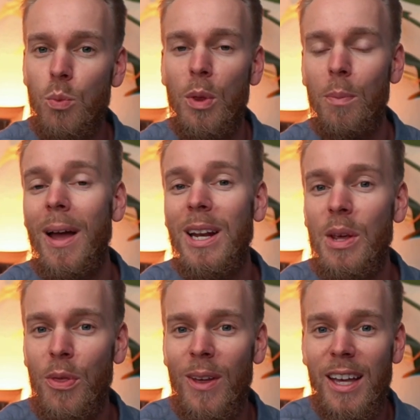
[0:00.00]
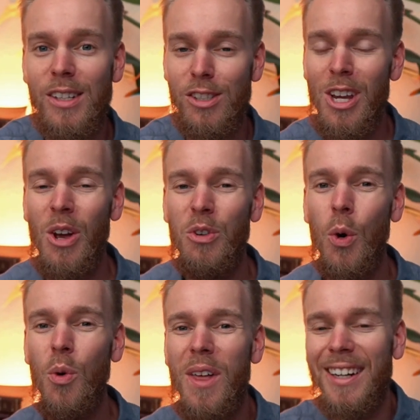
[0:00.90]
with many things,
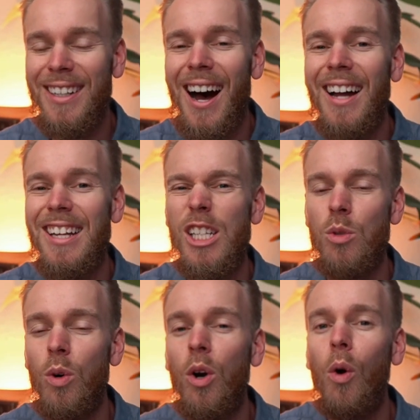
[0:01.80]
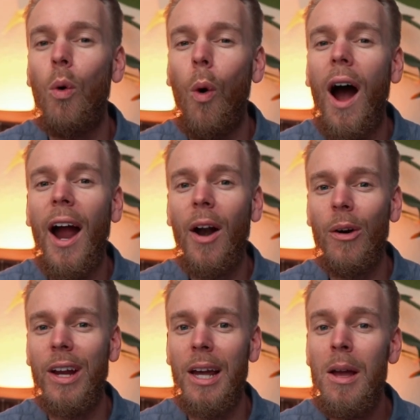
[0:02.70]
know that God is
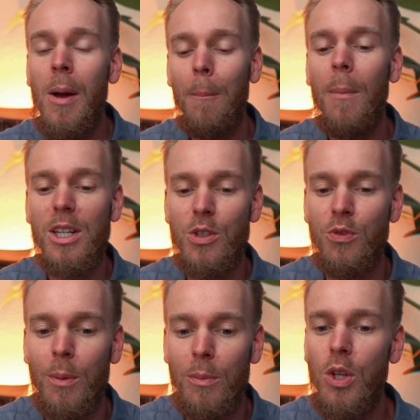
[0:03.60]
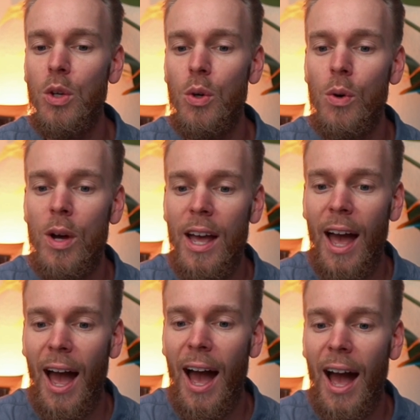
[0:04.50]
requiring much from you
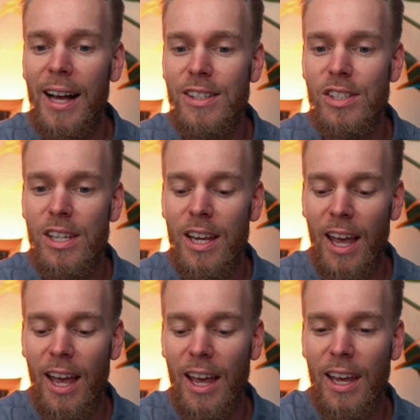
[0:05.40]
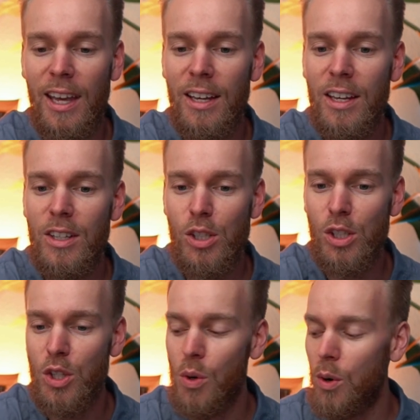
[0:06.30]
as a
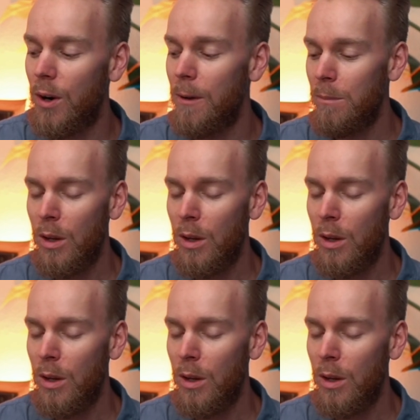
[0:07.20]
steward.